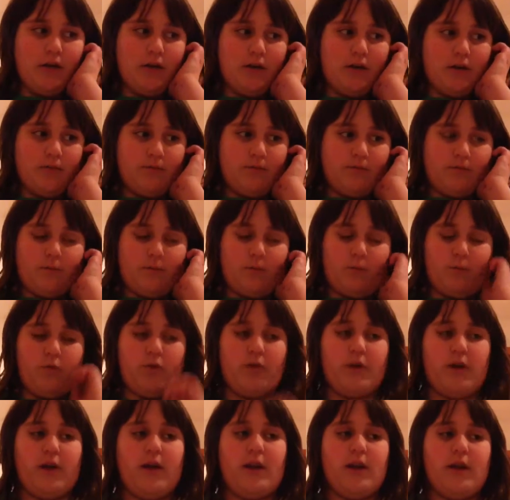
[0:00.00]
Um,
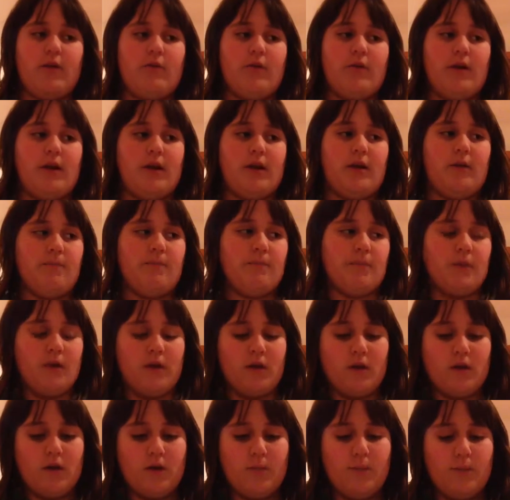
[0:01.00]
we're getting ready
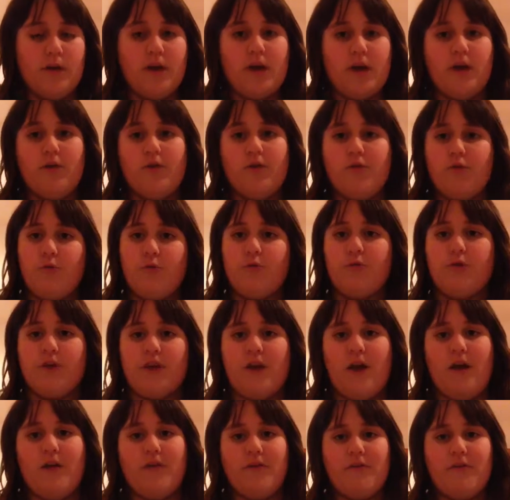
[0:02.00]
because the
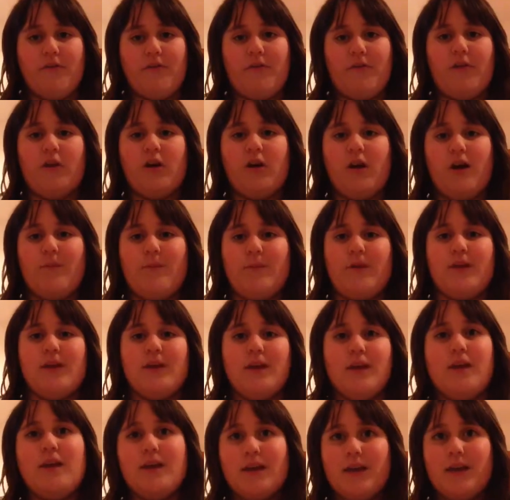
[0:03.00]
guests are coming
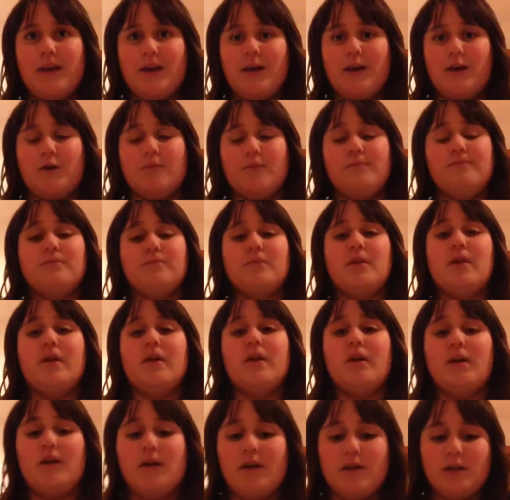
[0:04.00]
here.
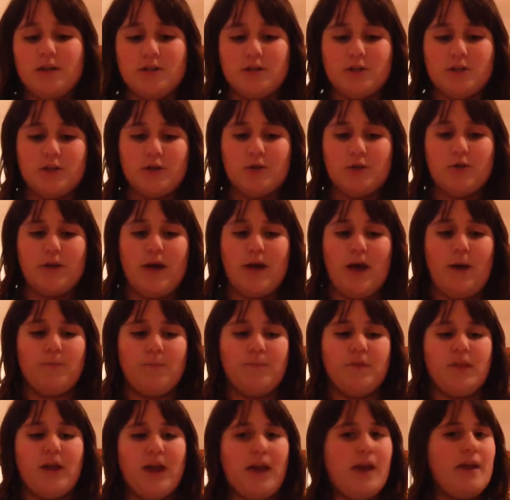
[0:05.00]
So yeah,
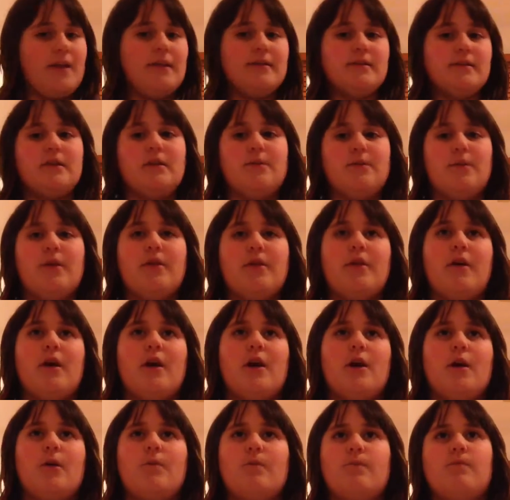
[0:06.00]
Katie's going to be
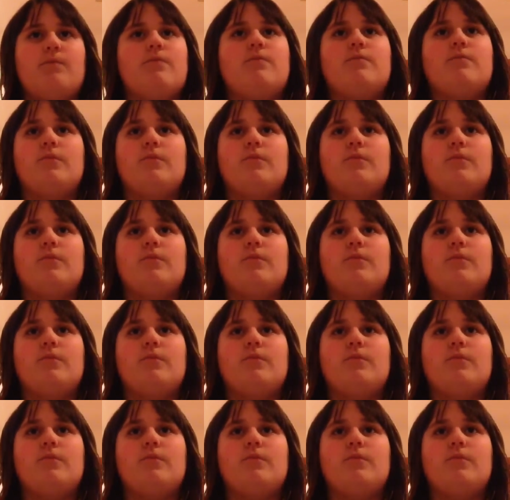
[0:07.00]
there.